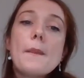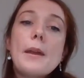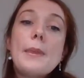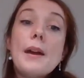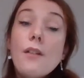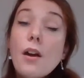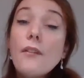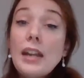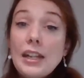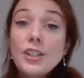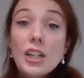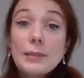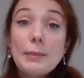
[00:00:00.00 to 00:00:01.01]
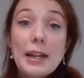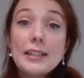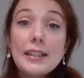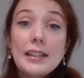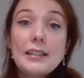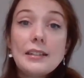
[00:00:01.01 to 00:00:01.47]
There are NHS
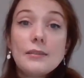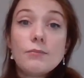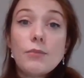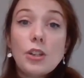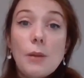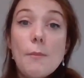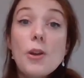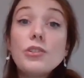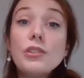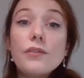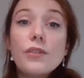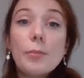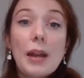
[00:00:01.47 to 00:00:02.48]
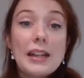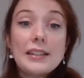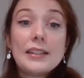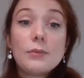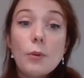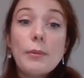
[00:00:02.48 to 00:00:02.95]
places, most of the
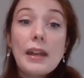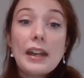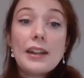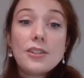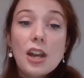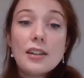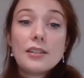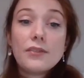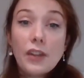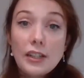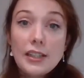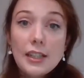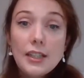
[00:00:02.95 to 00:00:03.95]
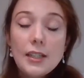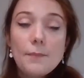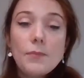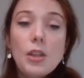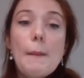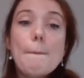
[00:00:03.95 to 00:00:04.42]
places will be NHS funded,
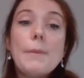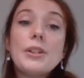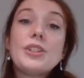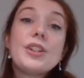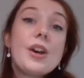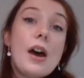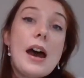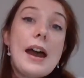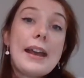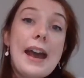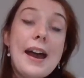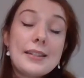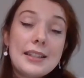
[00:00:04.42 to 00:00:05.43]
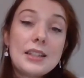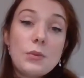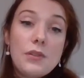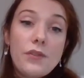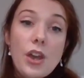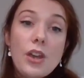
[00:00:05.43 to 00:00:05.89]
but to access
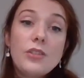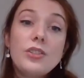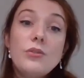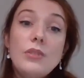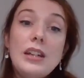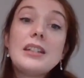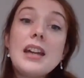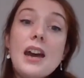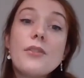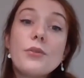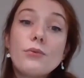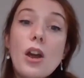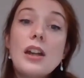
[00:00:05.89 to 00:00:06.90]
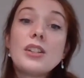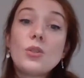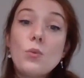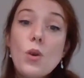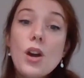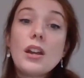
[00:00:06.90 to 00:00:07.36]
one of those you need to have the right
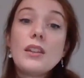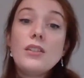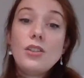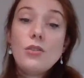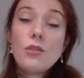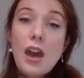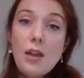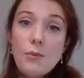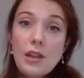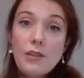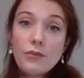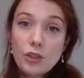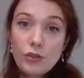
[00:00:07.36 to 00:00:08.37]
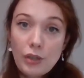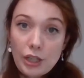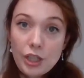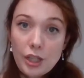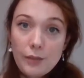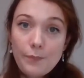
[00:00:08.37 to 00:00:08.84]
to work in the UK without
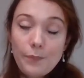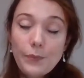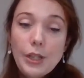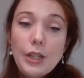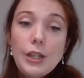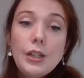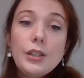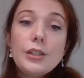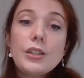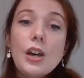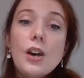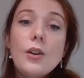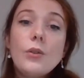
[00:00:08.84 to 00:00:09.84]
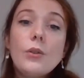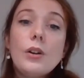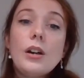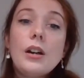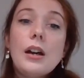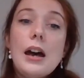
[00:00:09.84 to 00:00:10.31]
restriction. So
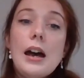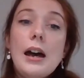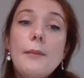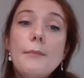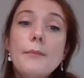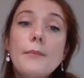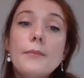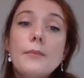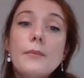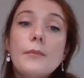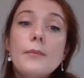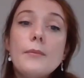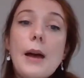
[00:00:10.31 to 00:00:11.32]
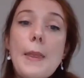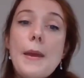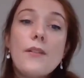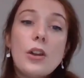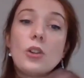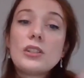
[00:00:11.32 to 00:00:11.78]
and
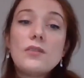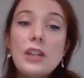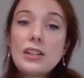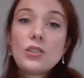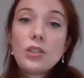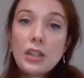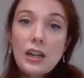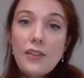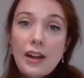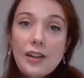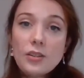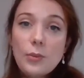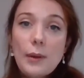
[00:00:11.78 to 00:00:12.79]
there are lots of links on the Clearinghouse